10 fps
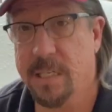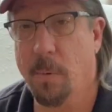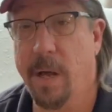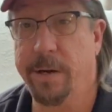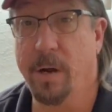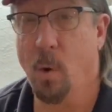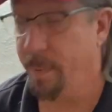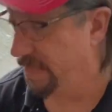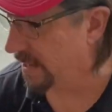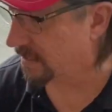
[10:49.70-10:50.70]
I wanted to
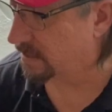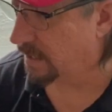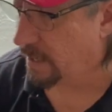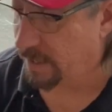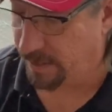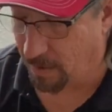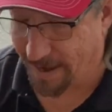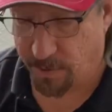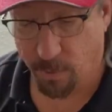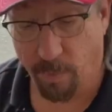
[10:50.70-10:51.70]
open this. You know,
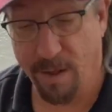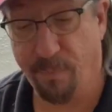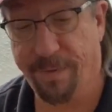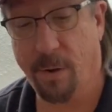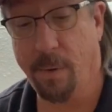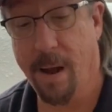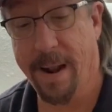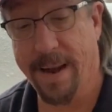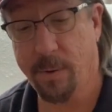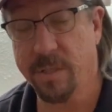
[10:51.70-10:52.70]
I could, without fill rod,
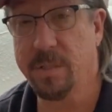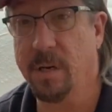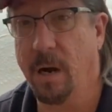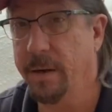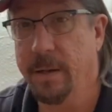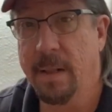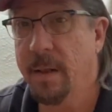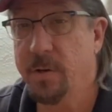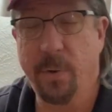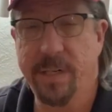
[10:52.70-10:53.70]
I could start
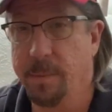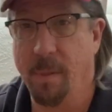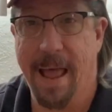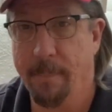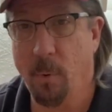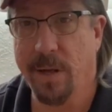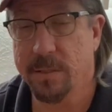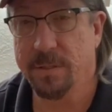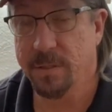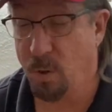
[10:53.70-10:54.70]
doing some lap
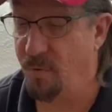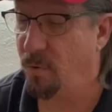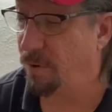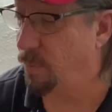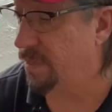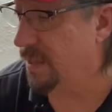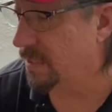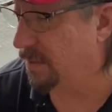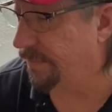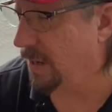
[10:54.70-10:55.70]
welds and so forth with
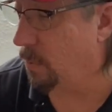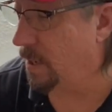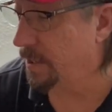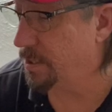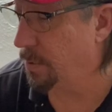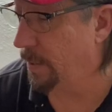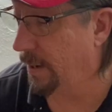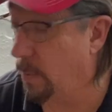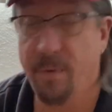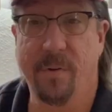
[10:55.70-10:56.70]
this if I wanted to.
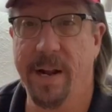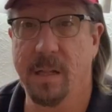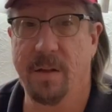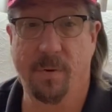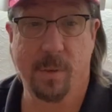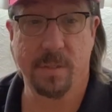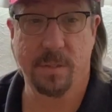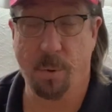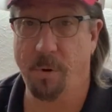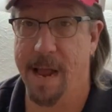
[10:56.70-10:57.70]
And quite frankly, if it wasn't
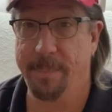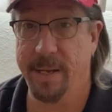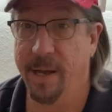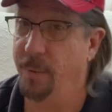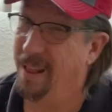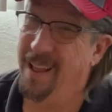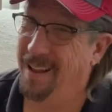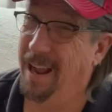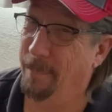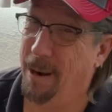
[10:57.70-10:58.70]
so crappy out,
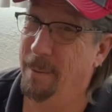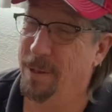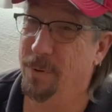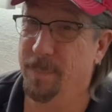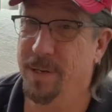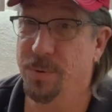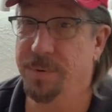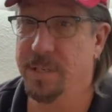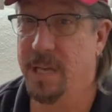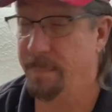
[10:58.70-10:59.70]
I probably would have been
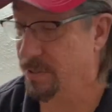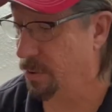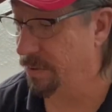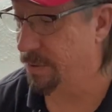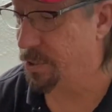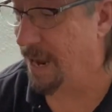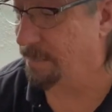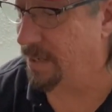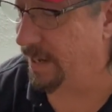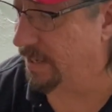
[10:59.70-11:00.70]
doing this episode in the
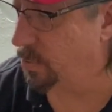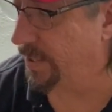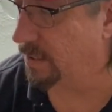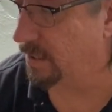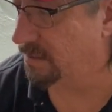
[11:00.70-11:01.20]
shop today and doing a little